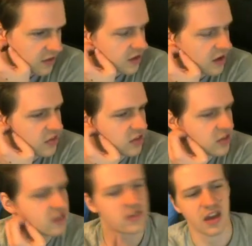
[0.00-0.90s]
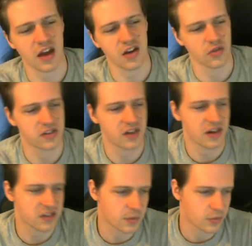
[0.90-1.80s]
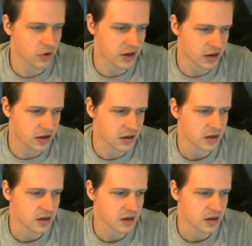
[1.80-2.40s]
and this is kind of the reason I said putting